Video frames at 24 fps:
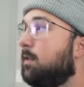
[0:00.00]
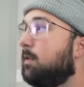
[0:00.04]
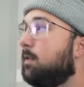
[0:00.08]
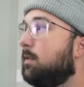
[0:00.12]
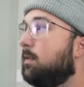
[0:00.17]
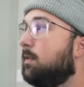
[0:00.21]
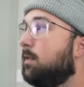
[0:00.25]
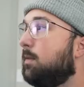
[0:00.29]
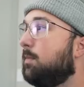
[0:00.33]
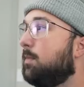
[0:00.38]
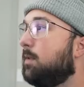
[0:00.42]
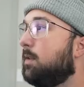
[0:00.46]

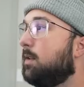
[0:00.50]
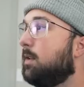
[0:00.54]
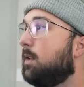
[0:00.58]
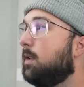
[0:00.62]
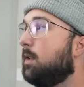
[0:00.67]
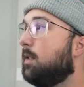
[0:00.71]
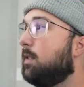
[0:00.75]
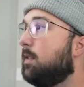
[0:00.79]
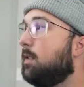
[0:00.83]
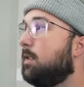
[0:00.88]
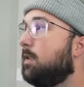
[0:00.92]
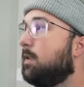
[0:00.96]
Something
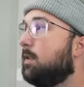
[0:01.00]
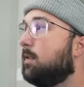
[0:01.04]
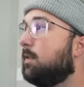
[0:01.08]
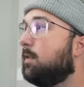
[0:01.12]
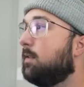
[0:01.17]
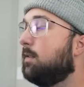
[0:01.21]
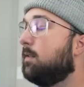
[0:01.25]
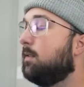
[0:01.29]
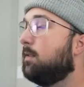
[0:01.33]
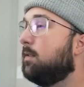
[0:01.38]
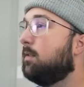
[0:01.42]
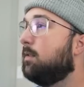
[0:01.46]
like
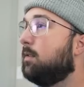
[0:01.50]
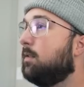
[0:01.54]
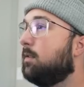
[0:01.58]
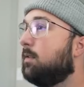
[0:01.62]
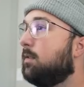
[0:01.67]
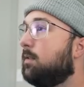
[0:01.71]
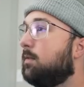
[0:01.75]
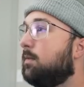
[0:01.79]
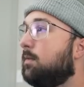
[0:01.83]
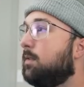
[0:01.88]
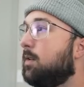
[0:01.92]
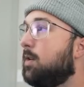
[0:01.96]
this.
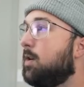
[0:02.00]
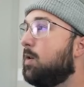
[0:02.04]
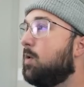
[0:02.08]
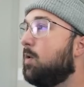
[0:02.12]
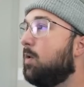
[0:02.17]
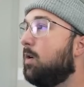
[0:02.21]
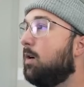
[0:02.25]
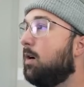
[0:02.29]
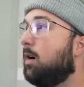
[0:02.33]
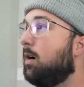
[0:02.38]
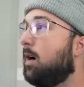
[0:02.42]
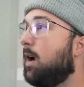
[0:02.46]
Very
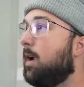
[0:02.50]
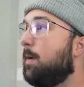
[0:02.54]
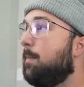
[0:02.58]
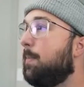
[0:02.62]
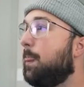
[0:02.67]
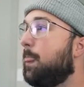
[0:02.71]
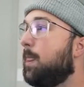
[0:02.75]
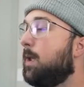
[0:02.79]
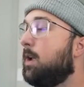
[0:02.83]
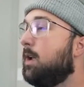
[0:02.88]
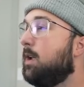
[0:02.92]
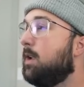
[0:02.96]
cool. All right.
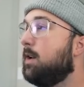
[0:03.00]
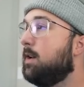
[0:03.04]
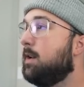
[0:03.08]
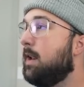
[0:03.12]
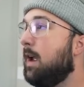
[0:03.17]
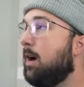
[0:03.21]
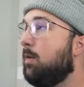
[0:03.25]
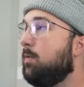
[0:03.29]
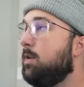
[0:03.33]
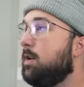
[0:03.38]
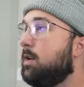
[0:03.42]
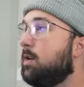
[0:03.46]

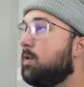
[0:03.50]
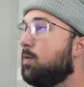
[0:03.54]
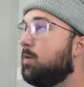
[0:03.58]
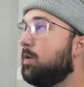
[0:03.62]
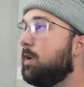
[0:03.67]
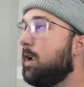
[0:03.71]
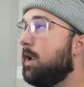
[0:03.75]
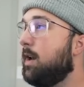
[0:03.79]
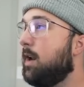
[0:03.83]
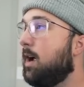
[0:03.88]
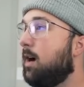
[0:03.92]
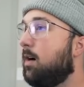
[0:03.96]
Now we need to
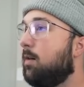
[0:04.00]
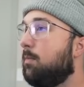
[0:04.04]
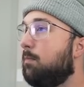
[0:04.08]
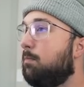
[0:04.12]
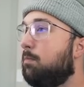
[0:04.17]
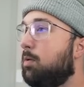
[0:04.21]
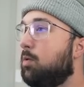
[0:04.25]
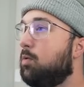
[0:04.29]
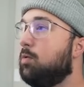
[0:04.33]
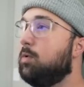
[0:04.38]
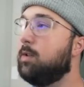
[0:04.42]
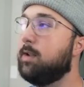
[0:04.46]
create our
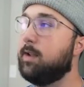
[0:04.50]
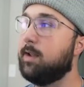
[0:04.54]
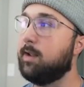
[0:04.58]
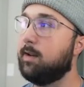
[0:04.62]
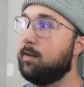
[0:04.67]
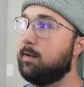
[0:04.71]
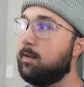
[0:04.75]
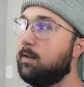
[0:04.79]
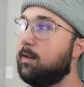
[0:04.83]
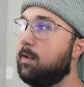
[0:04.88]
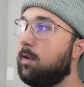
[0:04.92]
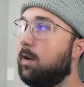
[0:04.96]

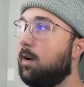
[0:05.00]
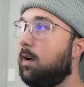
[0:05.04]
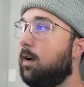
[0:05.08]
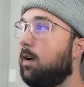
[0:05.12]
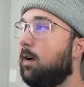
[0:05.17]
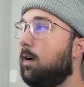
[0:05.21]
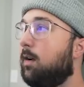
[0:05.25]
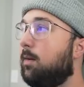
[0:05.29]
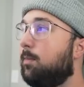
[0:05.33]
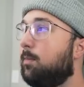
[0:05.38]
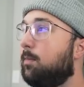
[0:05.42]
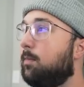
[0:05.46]
Boolean,
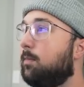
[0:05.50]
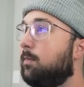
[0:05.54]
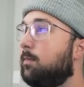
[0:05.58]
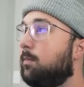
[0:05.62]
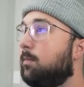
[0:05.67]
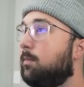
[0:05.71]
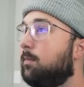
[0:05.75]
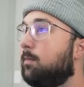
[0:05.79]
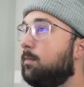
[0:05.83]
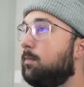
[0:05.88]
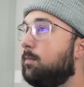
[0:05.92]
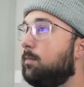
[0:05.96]

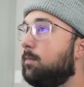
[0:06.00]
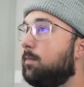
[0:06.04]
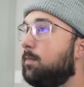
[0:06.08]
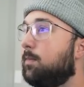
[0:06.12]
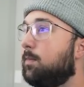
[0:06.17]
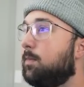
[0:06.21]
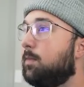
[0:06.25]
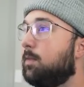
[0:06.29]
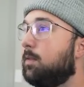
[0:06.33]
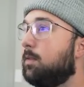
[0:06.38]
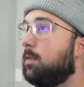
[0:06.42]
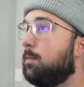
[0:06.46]

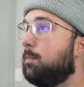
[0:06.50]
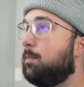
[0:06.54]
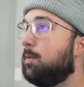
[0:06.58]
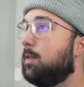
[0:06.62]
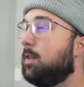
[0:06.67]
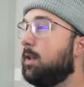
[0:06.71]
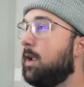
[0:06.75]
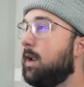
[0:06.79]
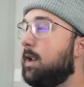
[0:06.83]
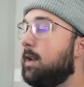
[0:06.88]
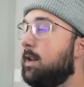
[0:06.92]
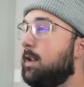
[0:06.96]
the
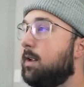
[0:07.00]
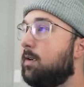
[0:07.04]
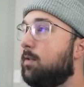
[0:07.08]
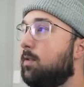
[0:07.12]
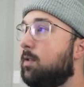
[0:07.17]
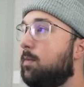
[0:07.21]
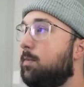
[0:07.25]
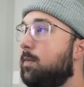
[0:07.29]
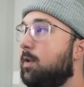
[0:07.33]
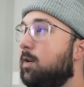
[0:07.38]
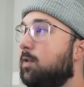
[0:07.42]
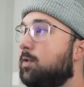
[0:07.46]
plane here in
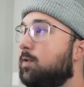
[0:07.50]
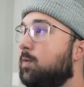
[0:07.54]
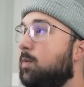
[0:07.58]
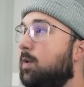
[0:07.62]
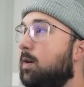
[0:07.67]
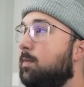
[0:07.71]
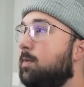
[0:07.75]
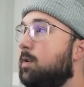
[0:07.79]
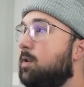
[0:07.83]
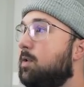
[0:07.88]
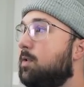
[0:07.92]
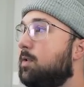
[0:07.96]
the middle. So
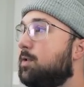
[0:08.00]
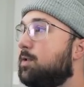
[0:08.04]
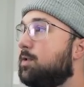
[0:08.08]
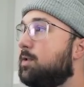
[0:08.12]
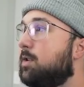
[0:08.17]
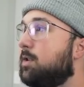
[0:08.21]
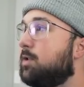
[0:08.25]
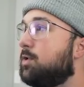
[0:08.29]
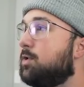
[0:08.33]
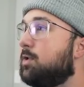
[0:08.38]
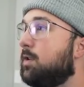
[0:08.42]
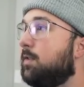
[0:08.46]
what I'm going to do
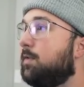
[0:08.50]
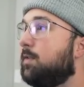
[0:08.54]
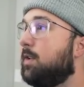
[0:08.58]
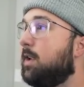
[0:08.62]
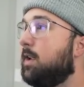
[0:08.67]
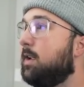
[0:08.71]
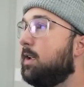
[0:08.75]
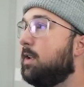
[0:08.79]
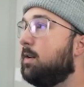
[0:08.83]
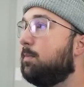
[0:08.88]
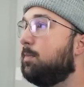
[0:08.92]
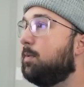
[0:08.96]
is hit Shift
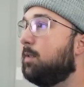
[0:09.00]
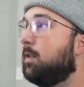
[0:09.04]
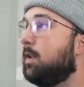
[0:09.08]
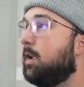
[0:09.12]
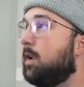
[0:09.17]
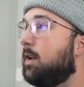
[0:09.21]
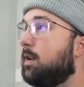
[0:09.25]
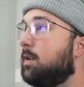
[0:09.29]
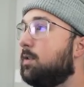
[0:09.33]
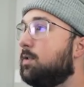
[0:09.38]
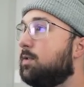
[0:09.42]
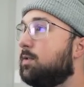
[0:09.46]
A and get a
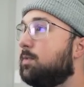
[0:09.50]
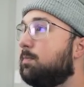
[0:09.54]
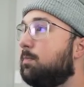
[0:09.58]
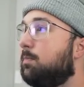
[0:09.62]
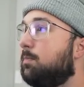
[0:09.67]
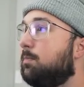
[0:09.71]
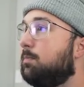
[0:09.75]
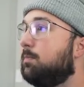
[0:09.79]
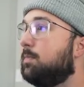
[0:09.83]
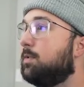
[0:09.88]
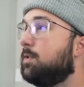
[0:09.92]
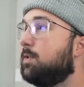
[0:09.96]
plane and just
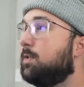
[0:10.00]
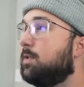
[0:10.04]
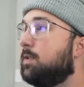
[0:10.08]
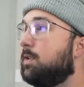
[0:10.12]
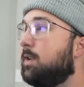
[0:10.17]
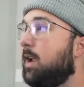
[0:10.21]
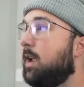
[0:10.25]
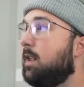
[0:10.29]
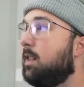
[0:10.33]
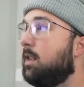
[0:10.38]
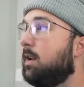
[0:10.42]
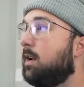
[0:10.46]

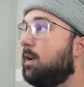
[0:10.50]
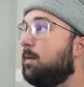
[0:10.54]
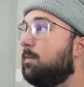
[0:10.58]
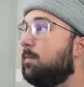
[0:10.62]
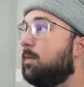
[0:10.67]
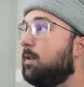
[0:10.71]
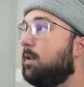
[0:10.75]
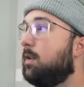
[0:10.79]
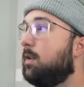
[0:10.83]
scale it up